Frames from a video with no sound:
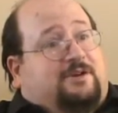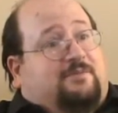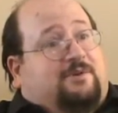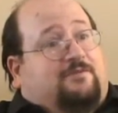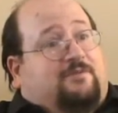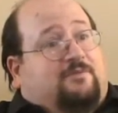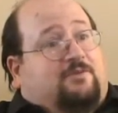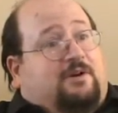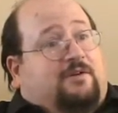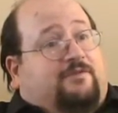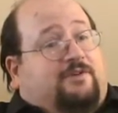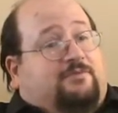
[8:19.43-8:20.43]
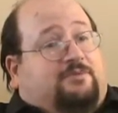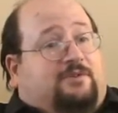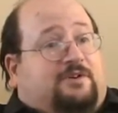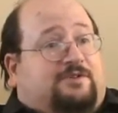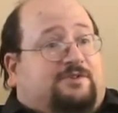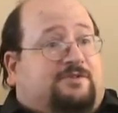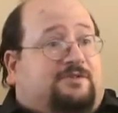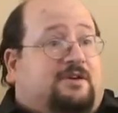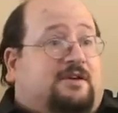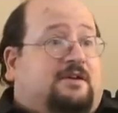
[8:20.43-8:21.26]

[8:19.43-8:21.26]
coming from quite a few places.